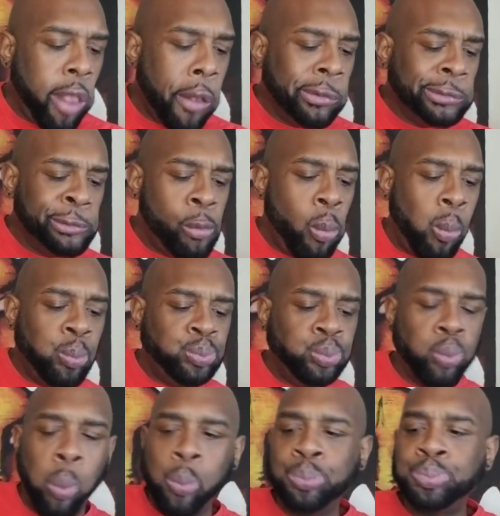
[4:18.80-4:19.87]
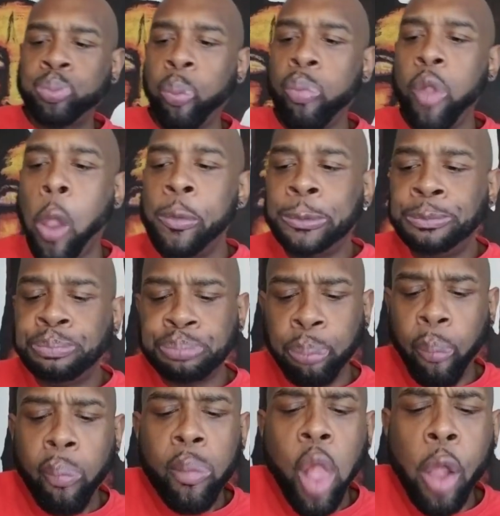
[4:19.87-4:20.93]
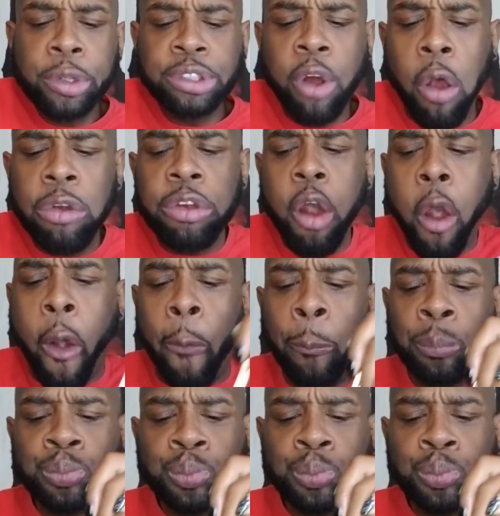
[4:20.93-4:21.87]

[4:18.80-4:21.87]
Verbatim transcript: Mm mm mm. Very good.